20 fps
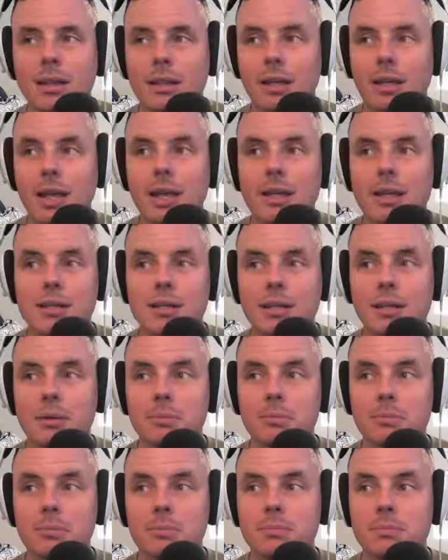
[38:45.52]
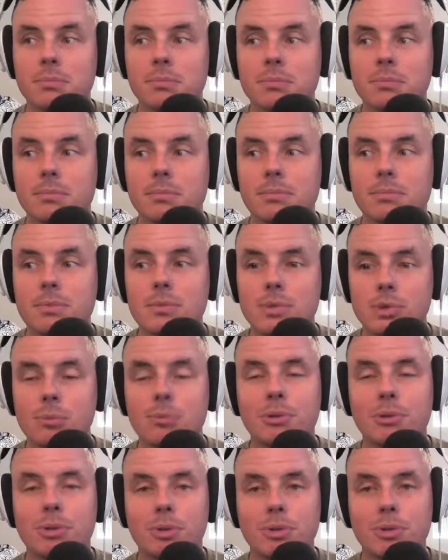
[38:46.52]
the KTM
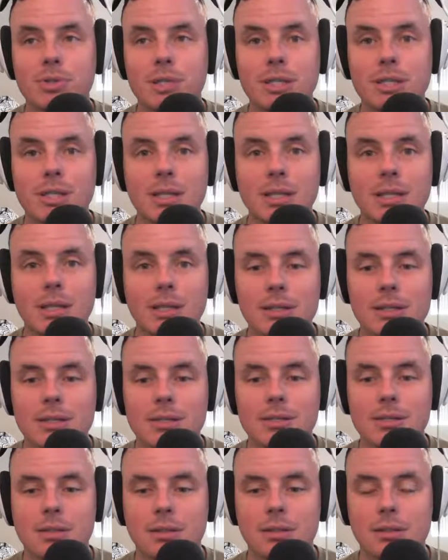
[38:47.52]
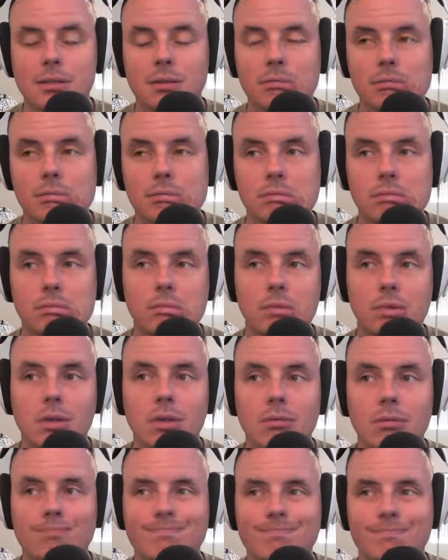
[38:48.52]
Super Duke GT is
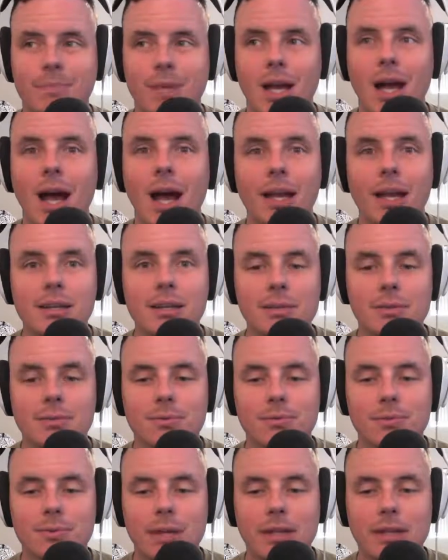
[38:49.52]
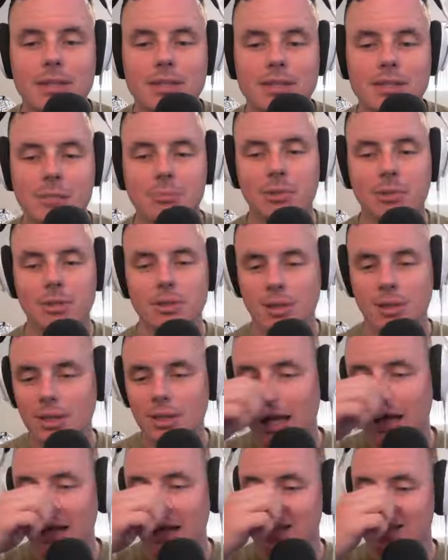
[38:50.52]
kind of in a similar
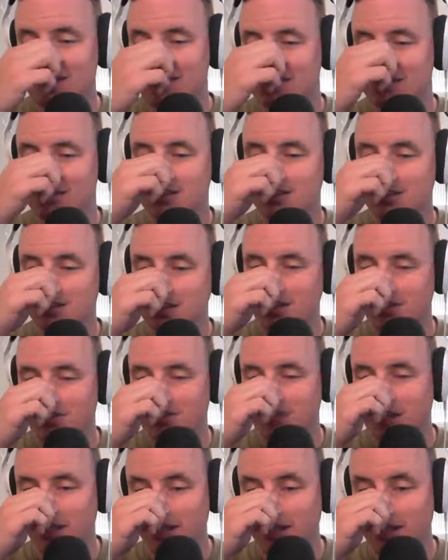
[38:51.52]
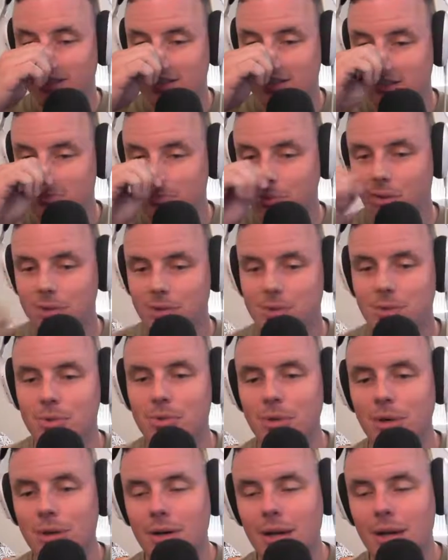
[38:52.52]
class of like sport
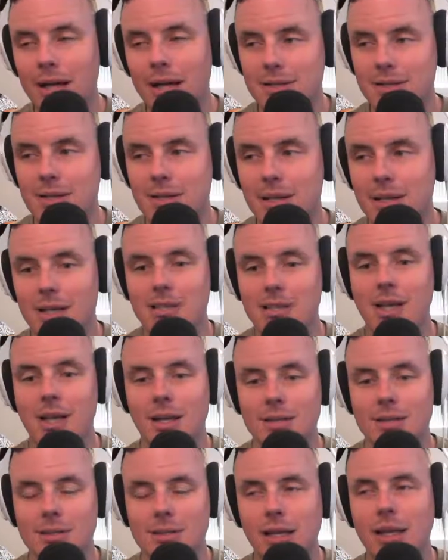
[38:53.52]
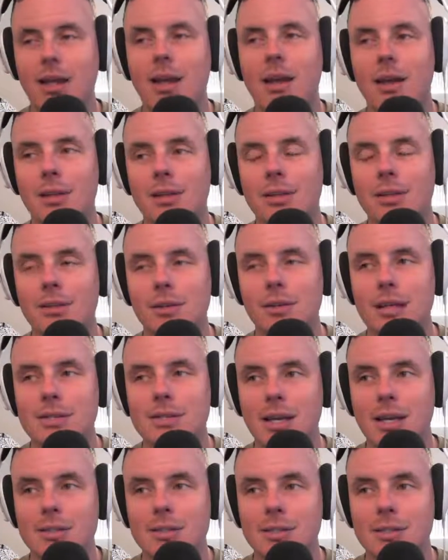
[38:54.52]
tourer as the SX. Like, yeah, the
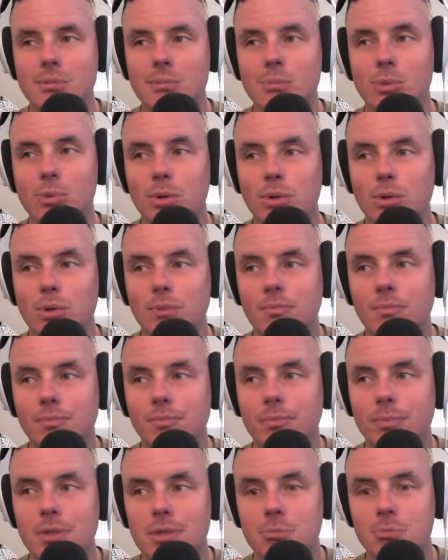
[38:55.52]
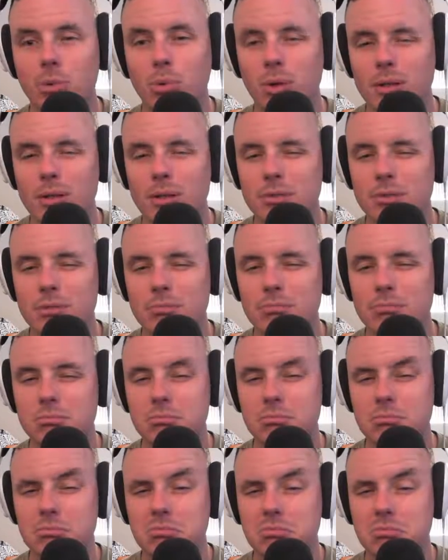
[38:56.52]
SX is more sport
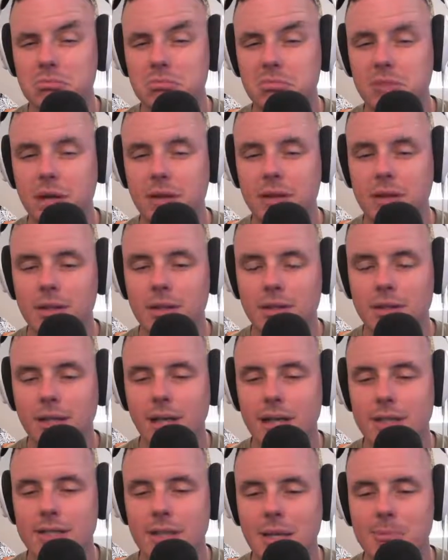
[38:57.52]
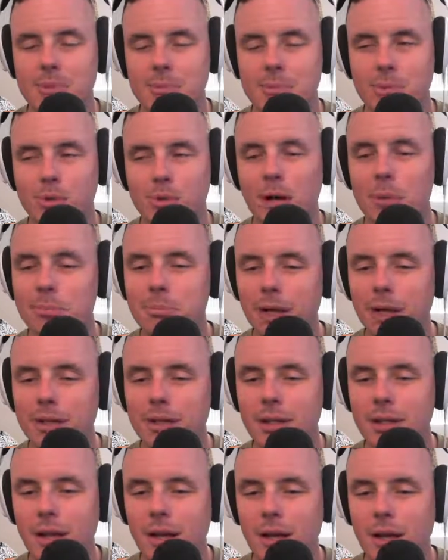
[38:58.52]
and the KTM is more upright,
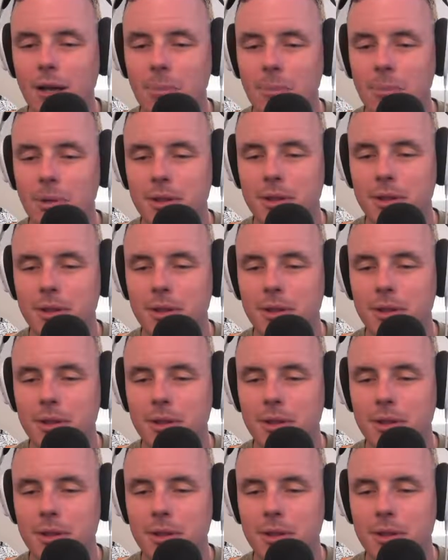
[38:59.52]
but they're